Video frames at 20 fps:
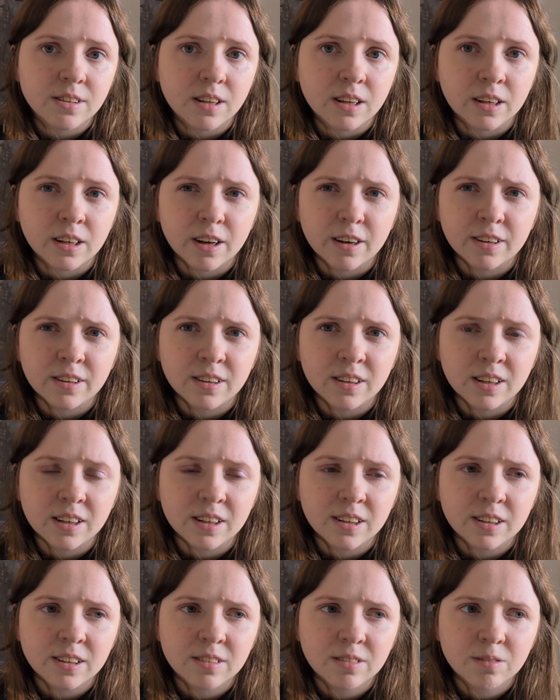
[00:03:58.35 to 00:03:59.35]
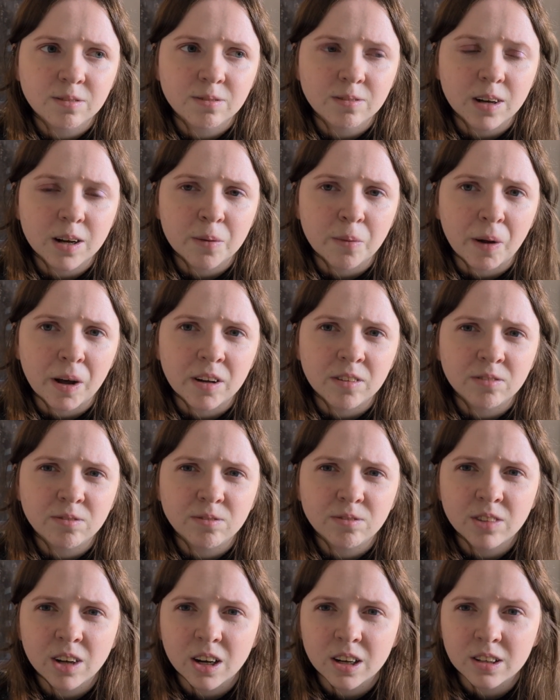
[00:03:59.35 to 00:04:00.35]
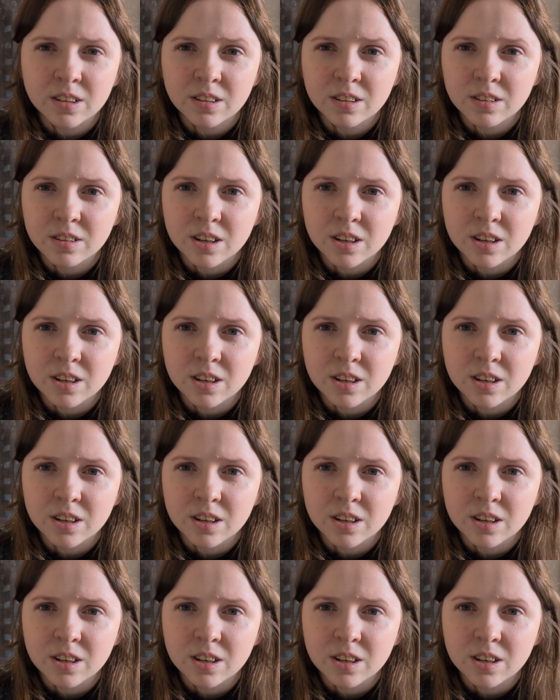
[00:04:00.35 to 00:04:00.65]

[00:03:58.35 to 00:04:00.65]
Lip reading: like I think about 9 to